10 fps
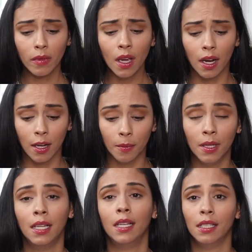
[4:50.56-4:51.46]

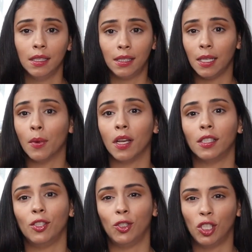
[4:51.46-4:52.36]
Sea
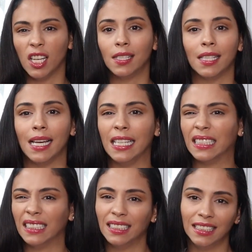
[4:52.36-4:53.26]
moss is just
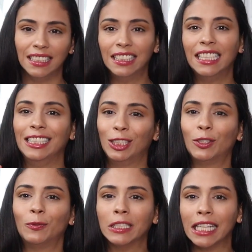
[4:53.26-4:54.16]
like, oh, I
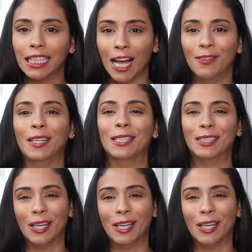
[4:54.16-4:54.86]
just freaking love it.